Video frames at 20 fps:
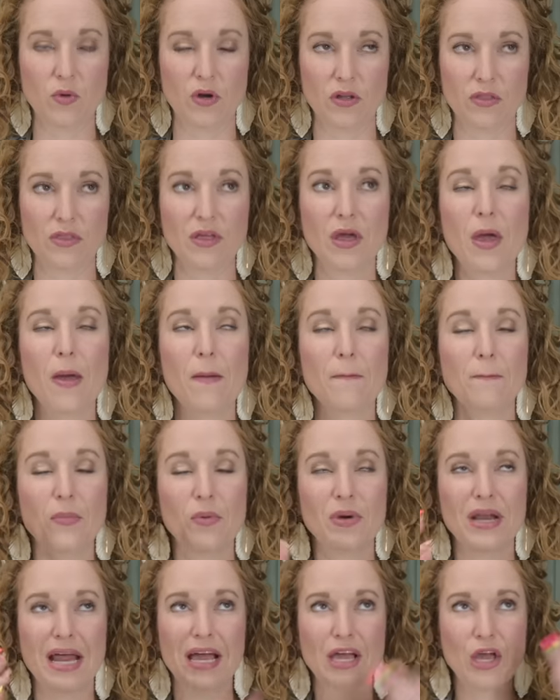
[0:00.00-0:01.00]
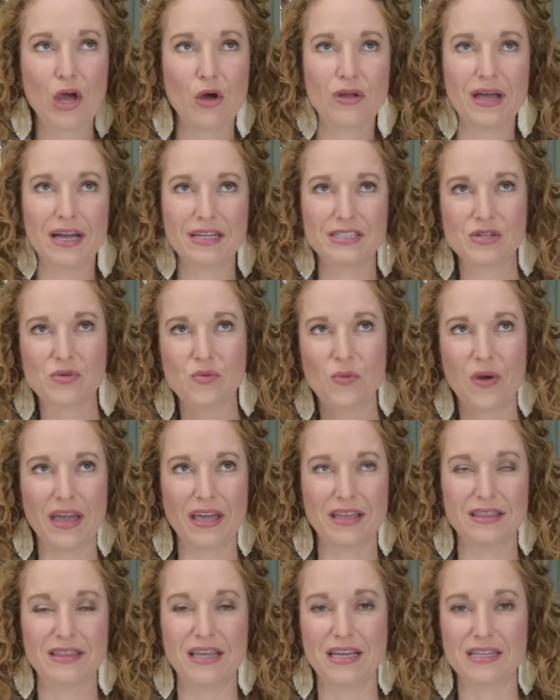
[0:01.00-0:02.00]
worth. But when I go like to
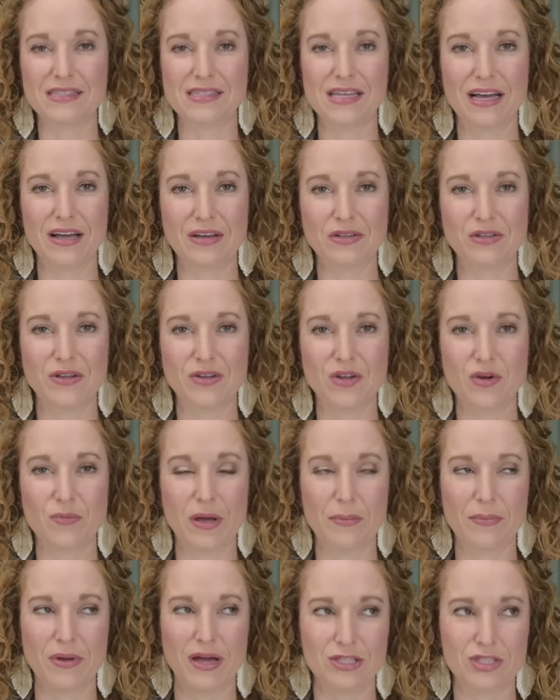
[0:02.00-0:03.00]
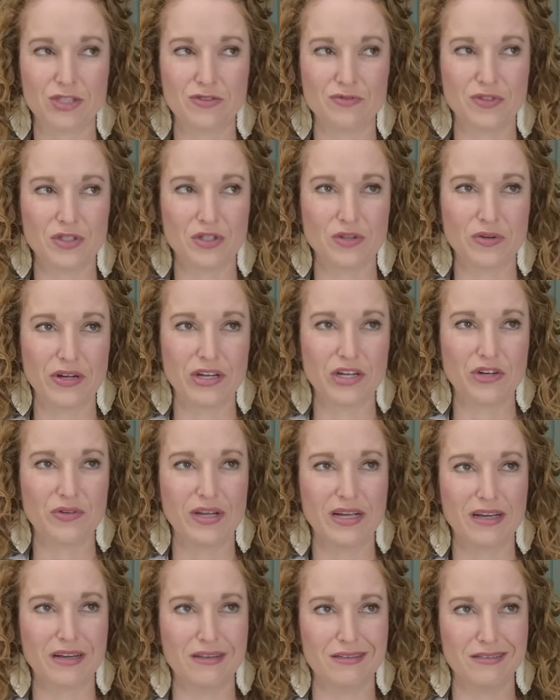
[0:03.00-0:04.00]
weighing things out, y'all know my passion for
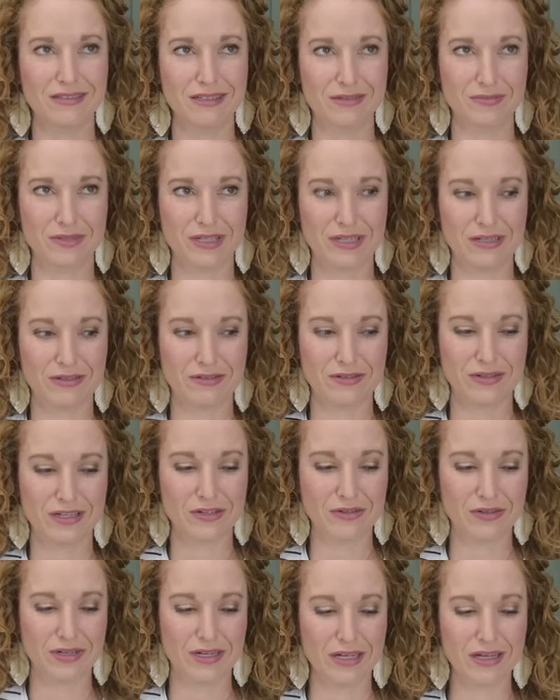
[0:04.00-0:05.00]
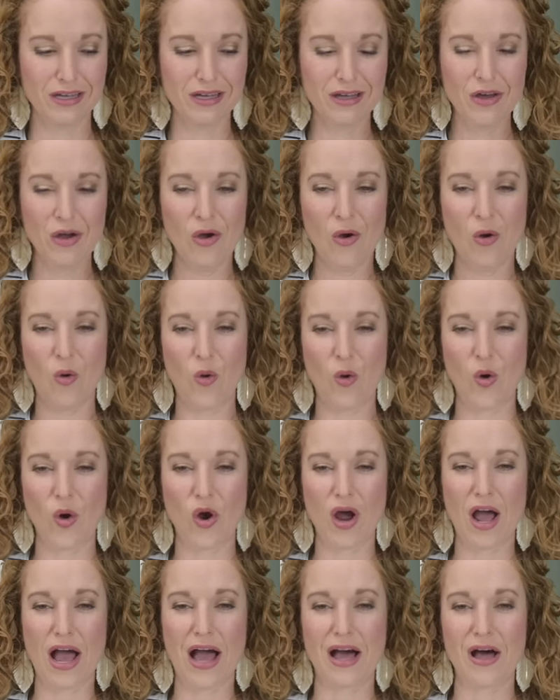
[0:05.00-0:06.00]
greenery. I kind of end up getting greenery
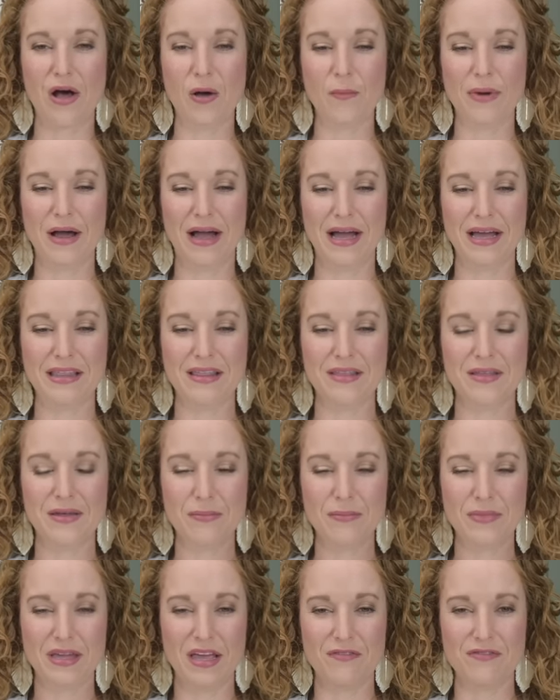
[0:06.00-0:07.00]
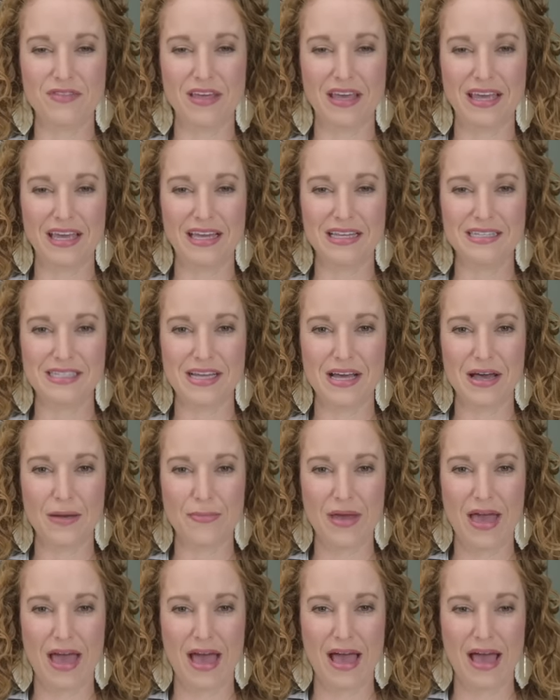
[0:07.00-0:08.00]
or I'll buy them if they end
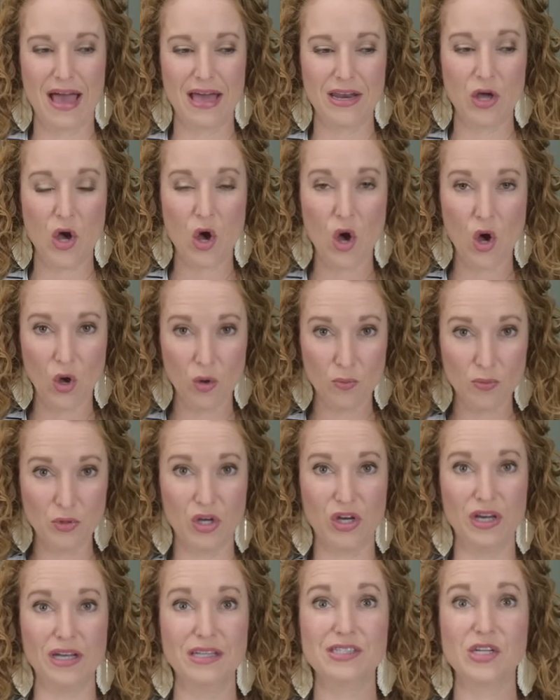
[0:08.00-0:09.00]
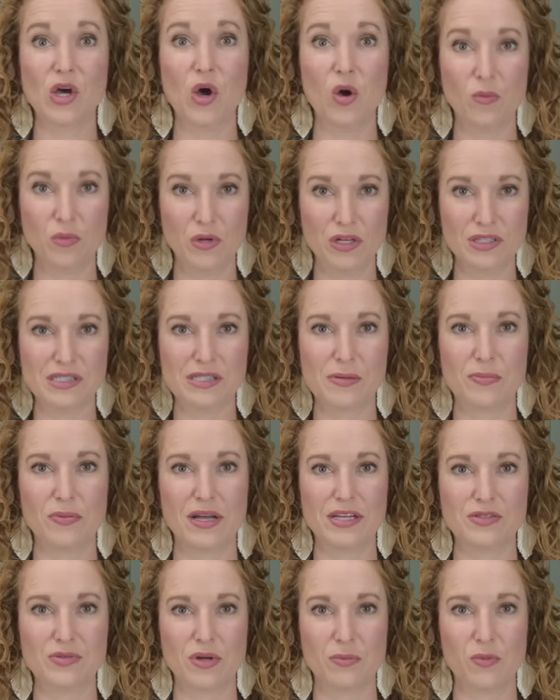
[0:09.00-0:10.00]
up at HomeGoods. Home Goods is a
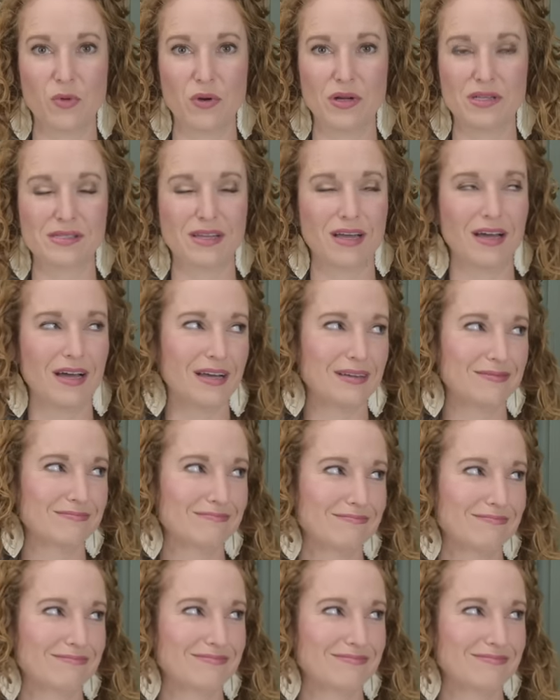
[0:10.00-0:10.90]
place where I'm always like,